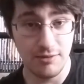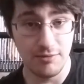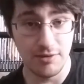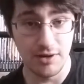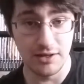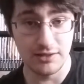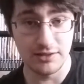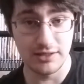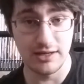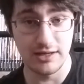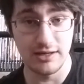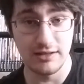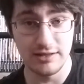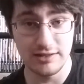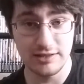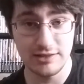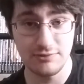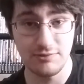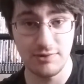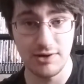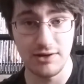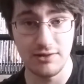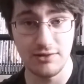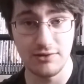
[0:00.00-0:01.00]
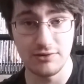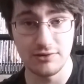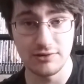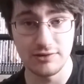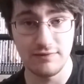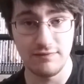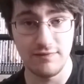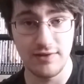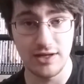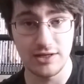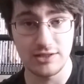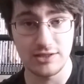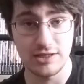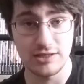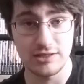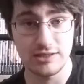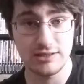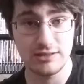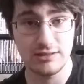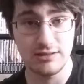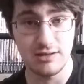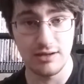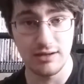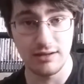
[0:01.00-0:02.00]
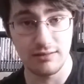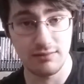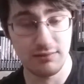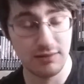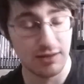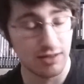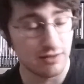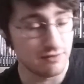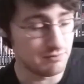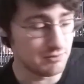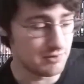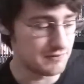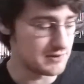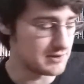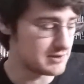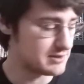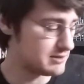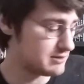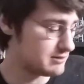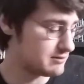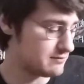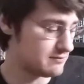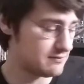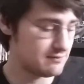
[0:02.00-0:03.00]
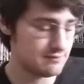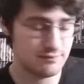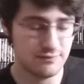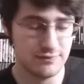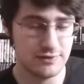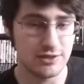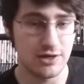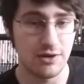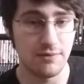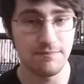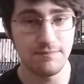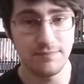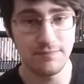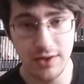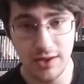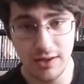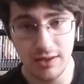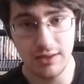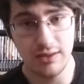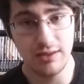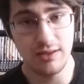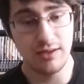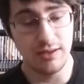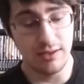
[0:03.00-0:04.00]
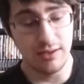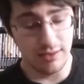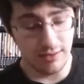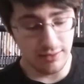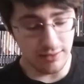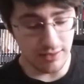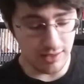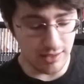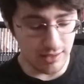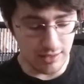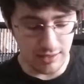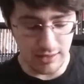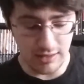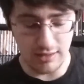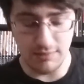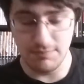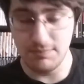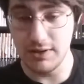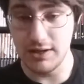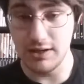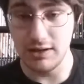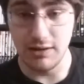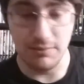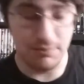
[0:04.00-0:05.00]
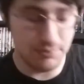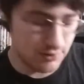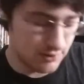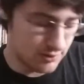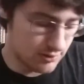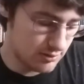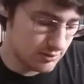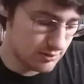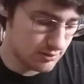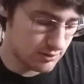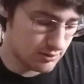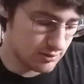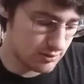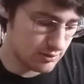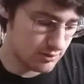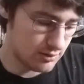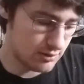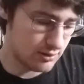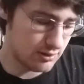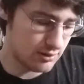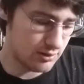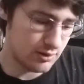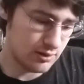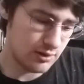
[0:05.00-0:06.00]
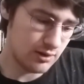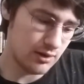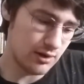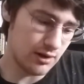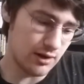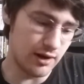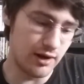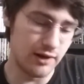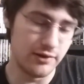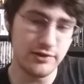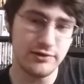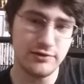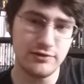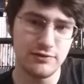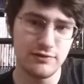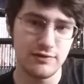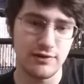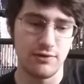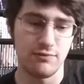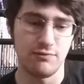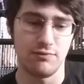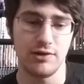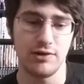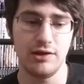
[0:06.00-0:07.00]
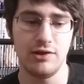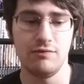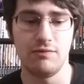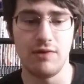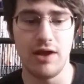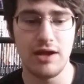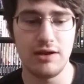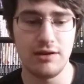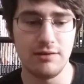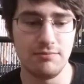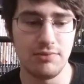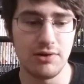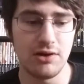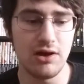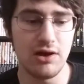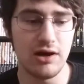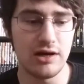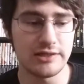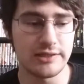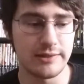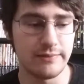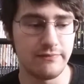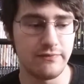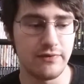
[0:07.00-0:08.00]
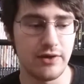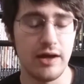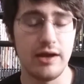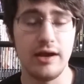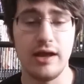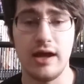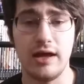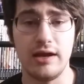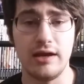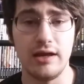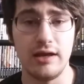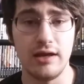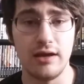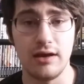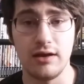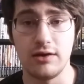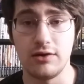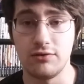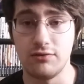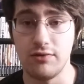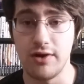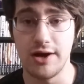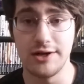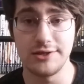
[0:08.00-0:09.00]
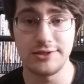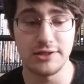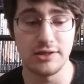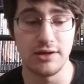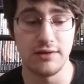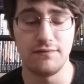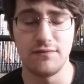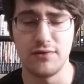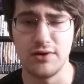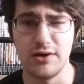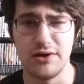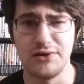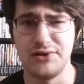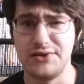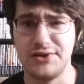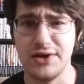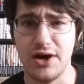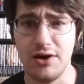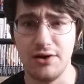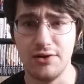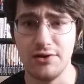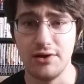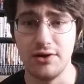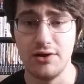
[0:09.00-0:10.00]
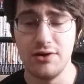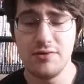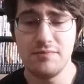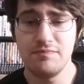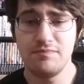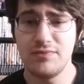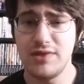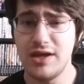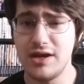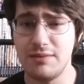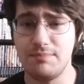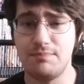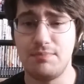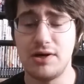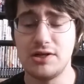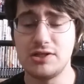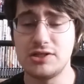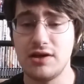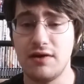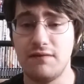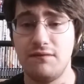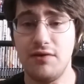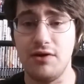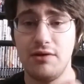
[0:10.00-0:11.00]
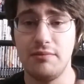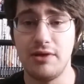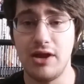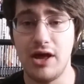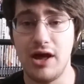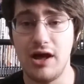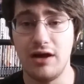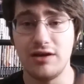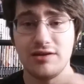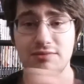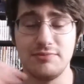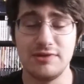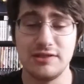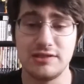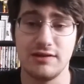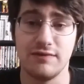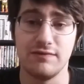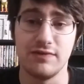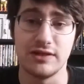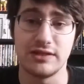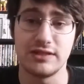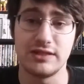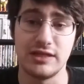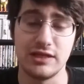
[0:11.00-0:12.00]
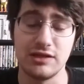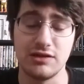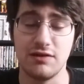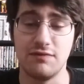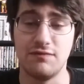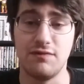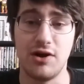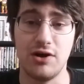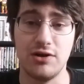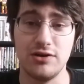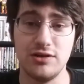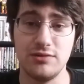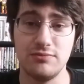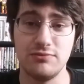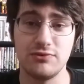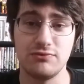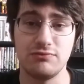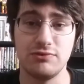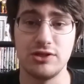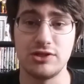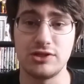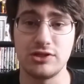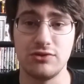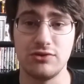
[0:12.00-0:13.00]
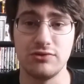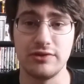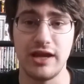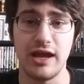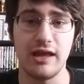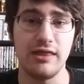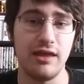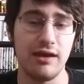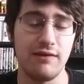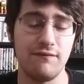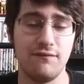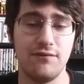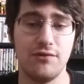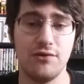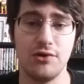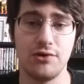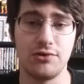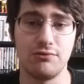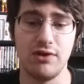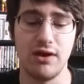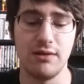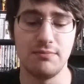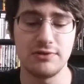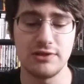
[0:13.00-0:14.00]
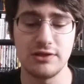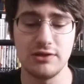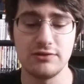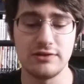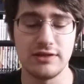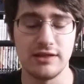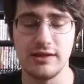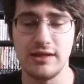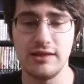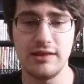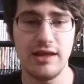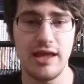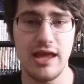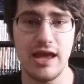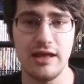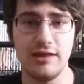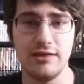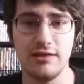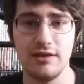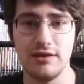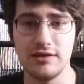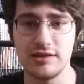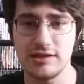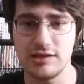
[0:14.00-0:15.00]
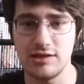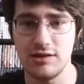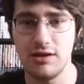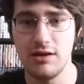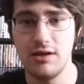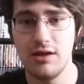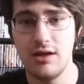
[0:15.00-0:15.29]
But this is one of those VHS kids movies. So thought I'd pick it up. This is a really random but awesome find at a garage sale for $1. They had a bunch of Fullmetal Alchemist of the single volumes, which only had like 4 or 3 episodes, and then they had this